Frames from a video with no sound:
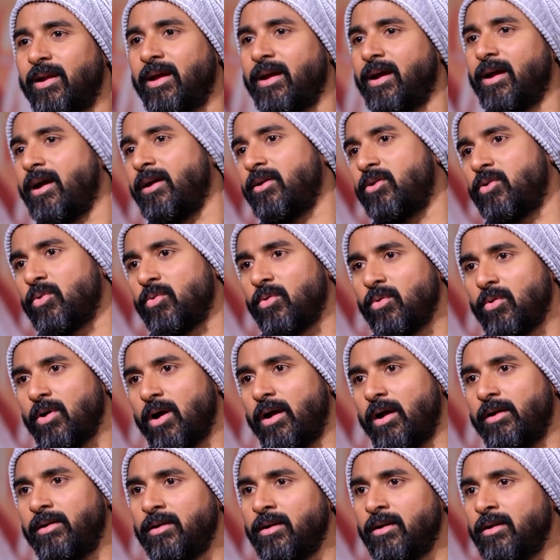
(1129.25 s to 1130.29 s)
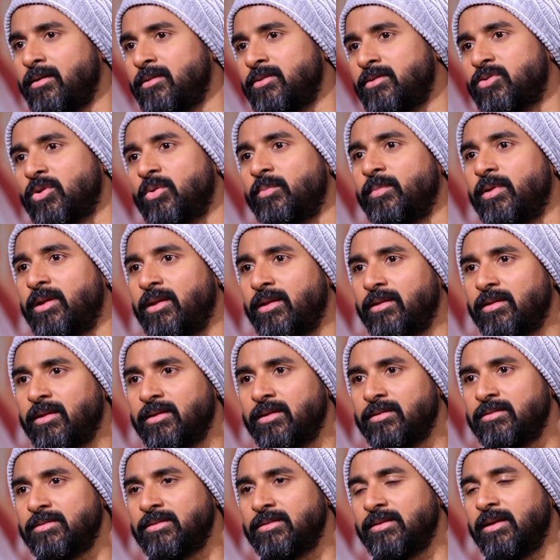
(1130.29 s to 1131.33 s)
I had to unlearn so many
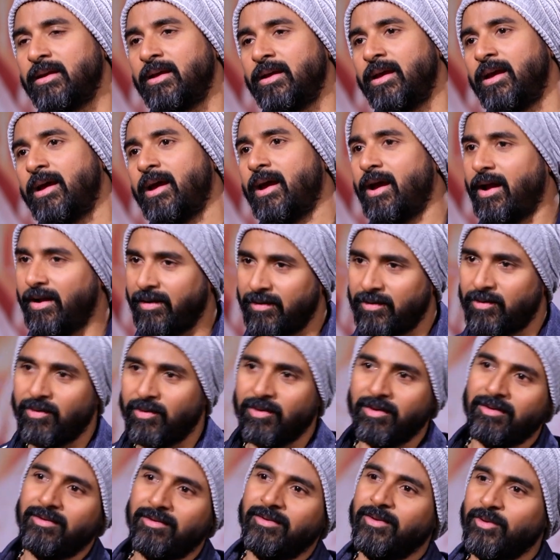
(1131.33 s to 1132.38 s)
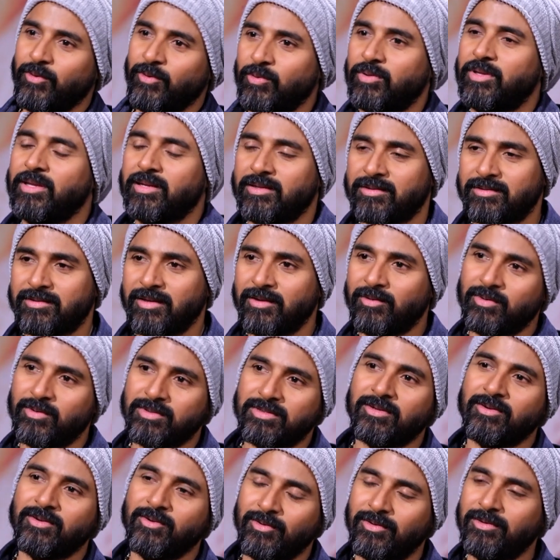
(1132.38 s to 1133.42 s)
things and to learn new things. That
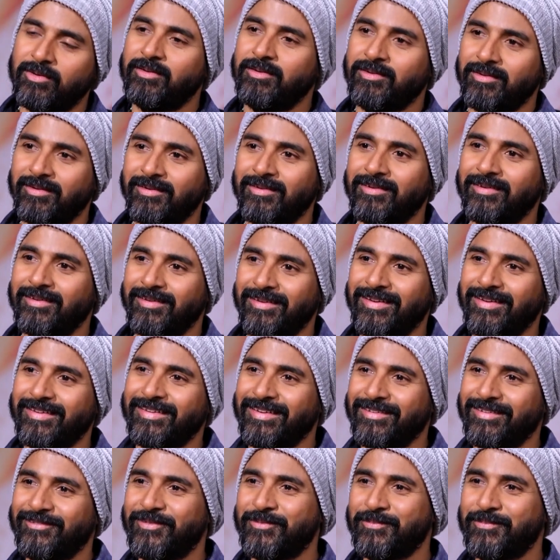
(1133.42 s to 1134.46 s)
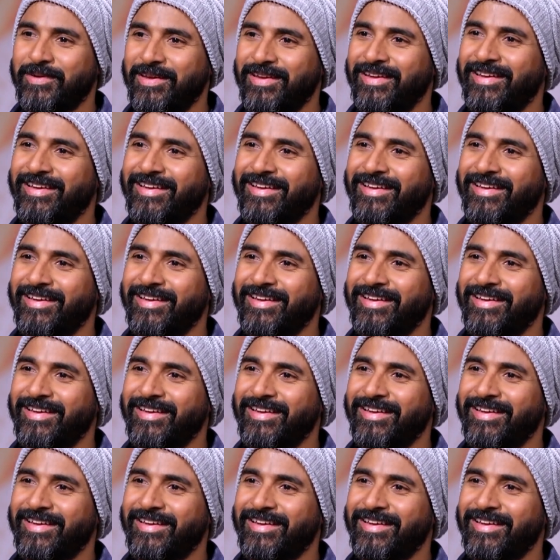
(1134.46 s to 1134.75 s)
was a good thing for me.